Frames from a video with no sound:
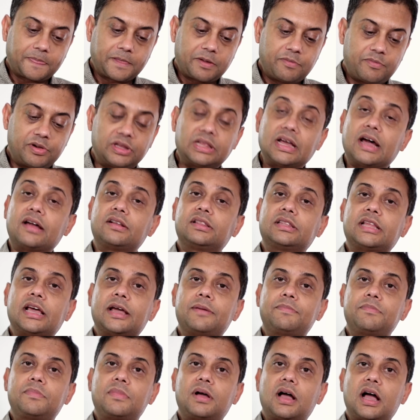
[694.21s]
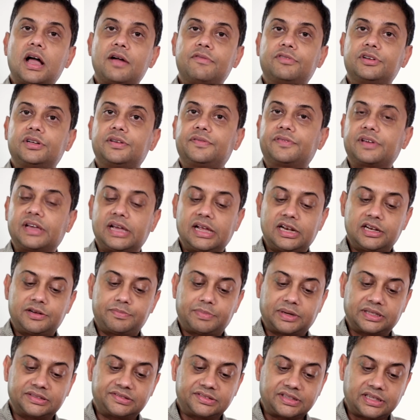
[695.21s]
Without them, I would have killed
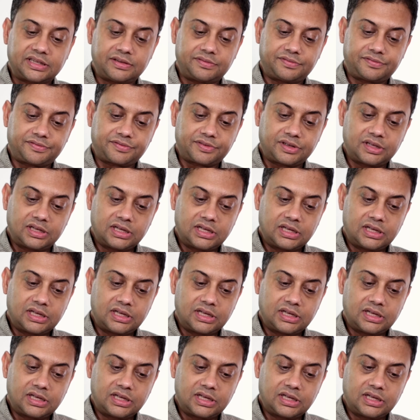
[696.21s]
myself.